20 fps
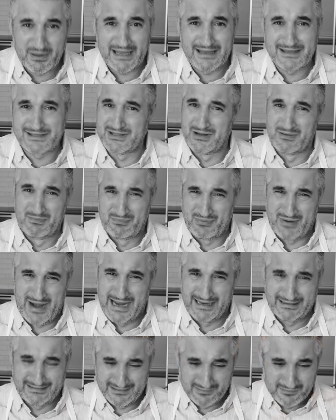Please don't
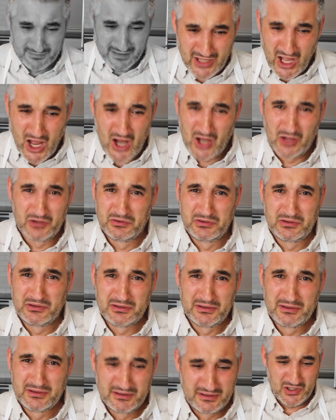break them. Don't!
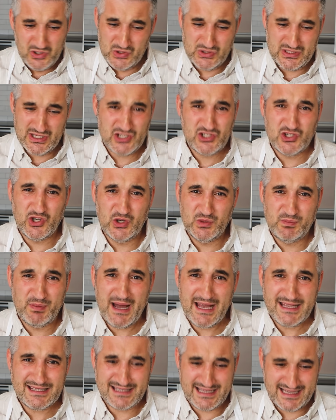Use a short
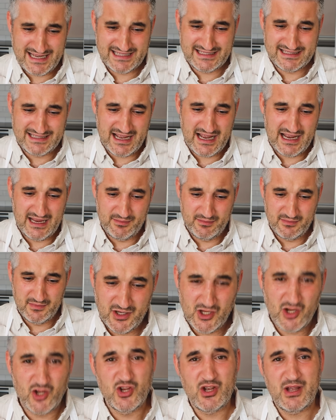pasta next time.
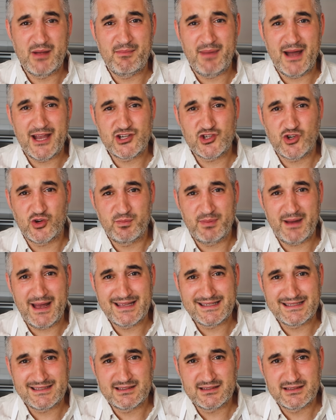You know, you can buy short
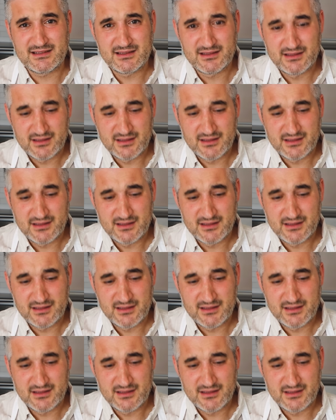pastas.